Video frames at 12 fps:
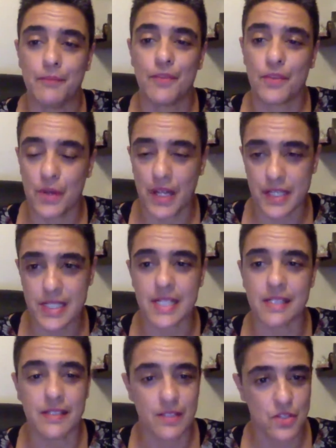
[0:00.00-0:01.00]

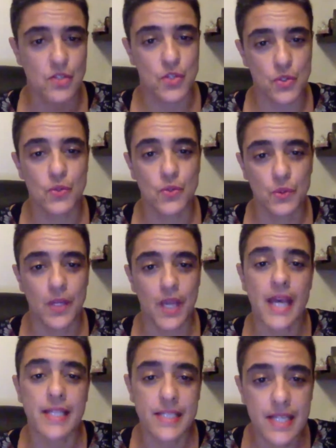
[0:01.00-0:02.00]
threatening these two
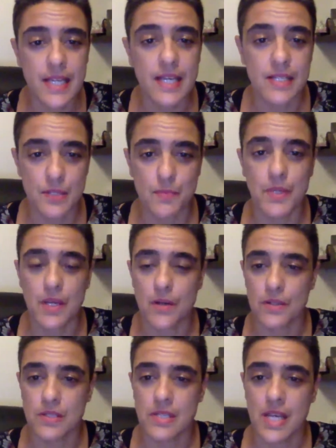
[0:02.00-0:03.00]
candidates,
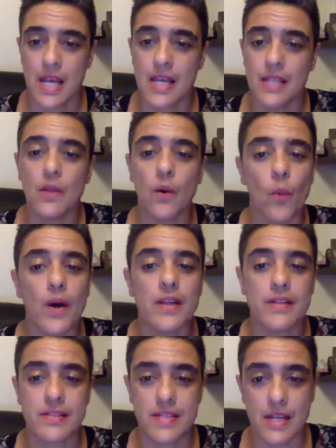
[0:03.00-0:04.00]
because the
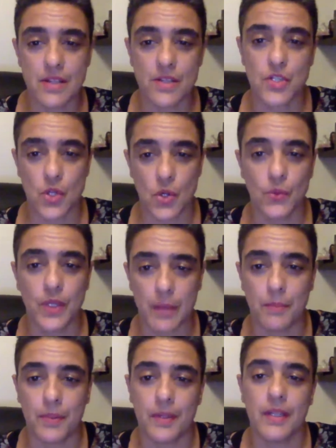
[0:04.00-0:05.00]
ones that showed up
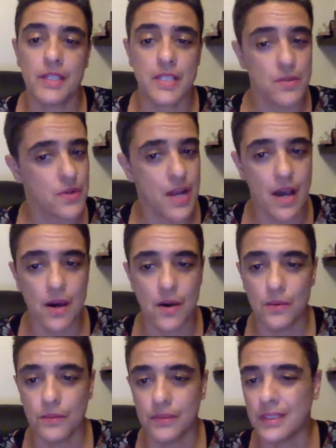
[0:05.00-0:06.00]
till
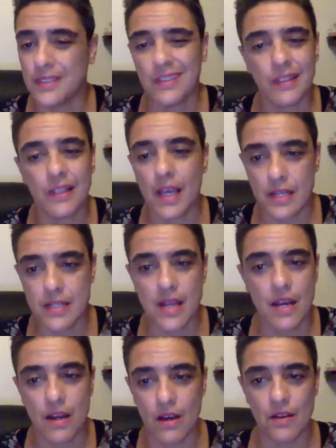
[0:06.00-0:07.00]
now didn't get a
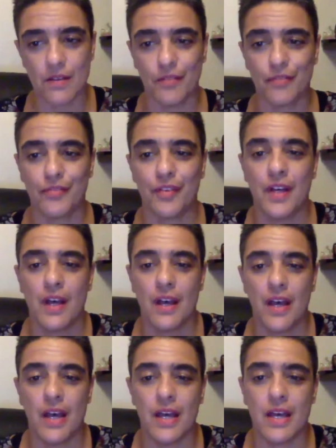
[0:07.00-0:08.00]
lot of
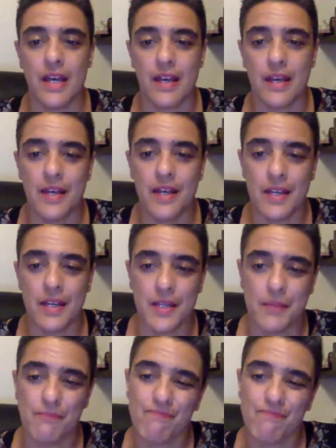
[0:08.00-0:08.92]
uh, uh,